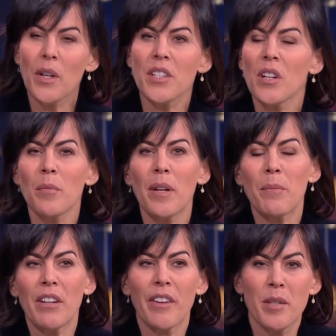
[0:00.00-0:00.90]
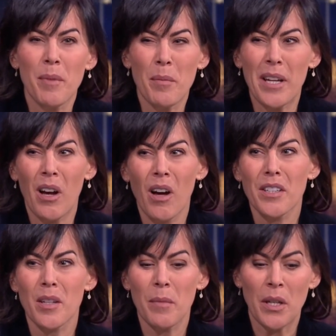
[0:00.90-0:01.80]
No, it's not about being afraid. It's about being
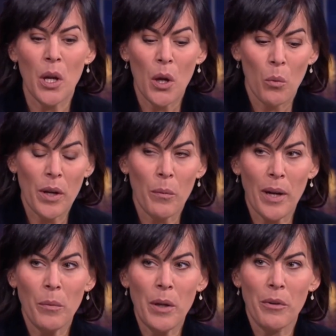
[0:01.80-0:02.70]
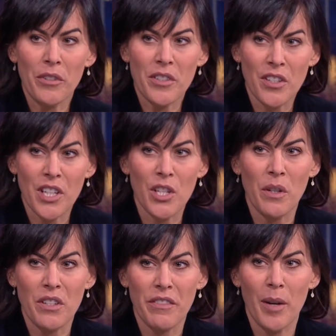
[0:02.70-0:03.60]
honest. I mean, when we were
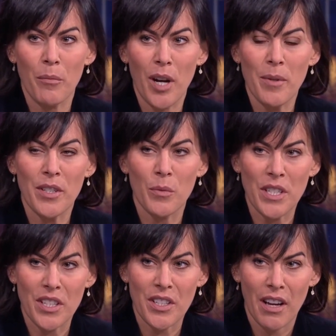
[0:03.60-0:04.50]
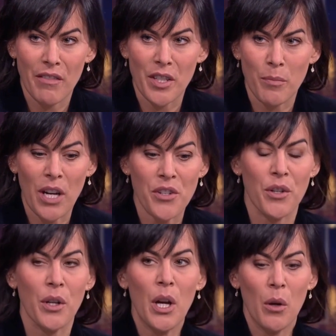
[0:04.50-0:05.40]
continuing to find premises, we didn't have this pressure.